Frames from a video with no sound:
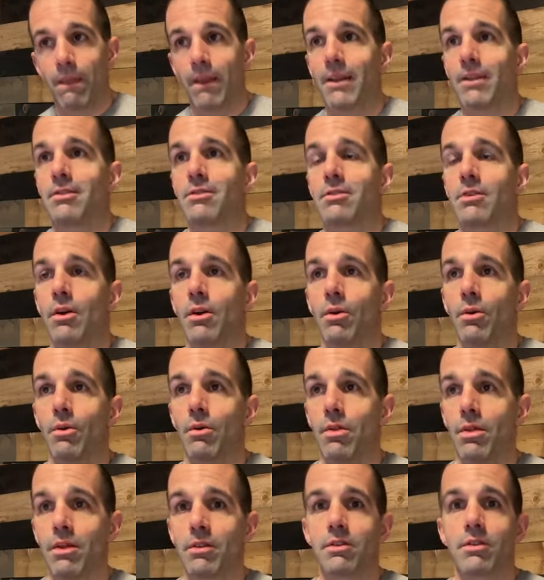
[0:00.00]
And
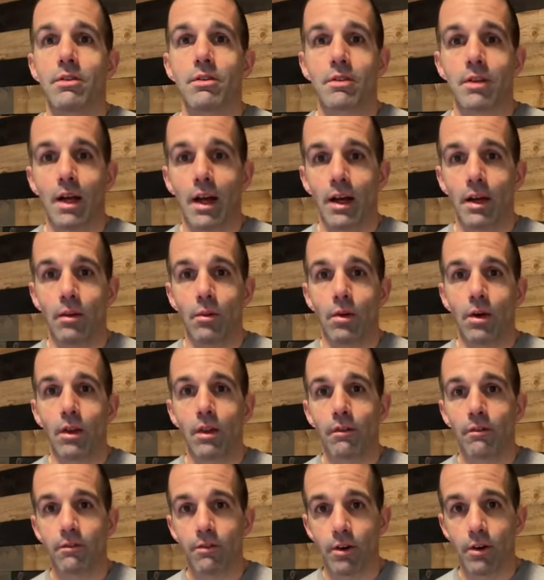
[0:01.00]
so this is kind of one
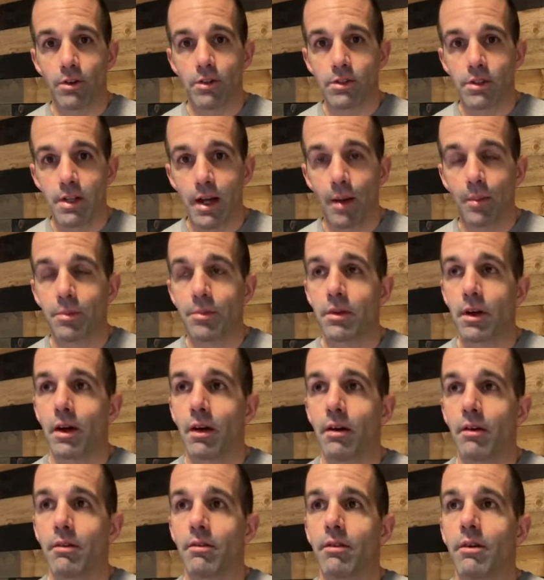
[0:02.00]
of the first steps
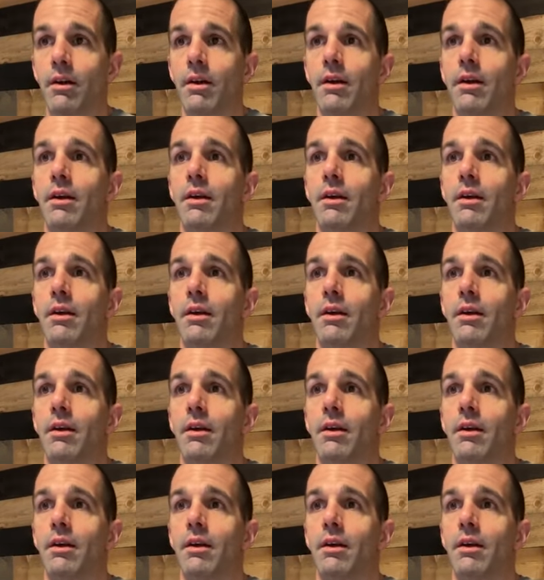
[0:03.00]
of